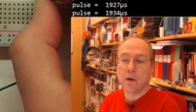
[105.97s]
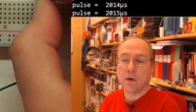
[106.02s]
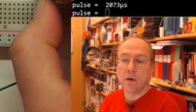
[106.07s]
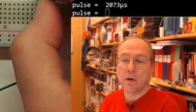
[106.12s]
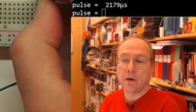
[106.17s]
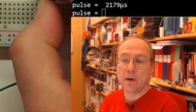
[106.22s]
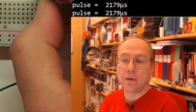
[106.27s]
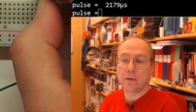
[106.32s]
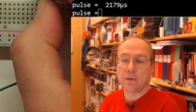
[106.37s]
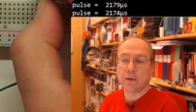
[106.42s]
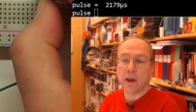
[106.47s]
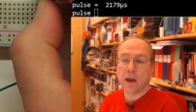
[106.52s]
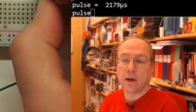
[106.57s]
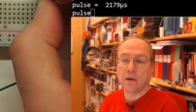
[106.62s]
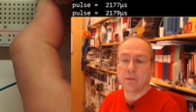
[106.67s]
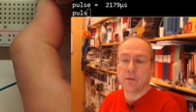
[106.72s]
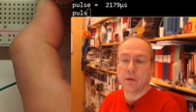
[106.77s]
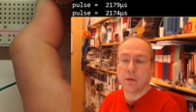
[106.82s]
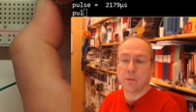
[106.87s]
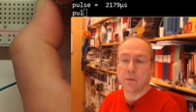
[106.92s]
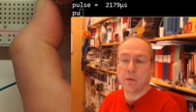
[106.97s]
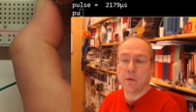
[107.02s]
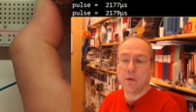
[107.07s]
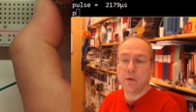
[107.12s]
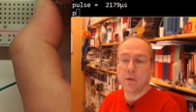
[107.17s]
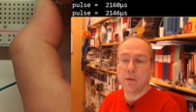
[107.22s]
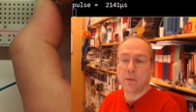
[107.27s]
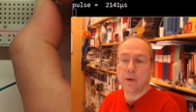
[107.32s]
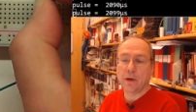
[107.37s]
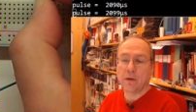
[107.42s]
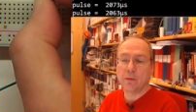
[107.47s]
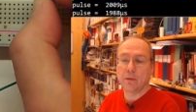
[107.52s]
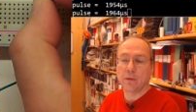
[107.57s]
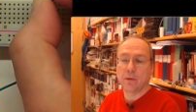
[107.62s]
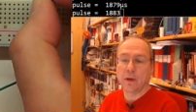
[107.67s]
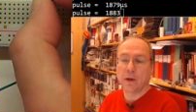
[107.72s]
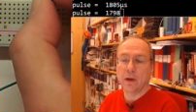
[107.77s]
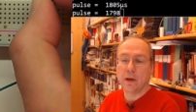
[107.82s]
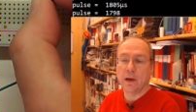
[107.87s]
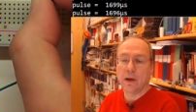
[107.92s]
on a scale from all the way to
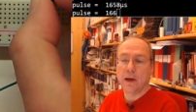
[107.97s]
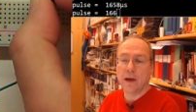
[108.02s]
the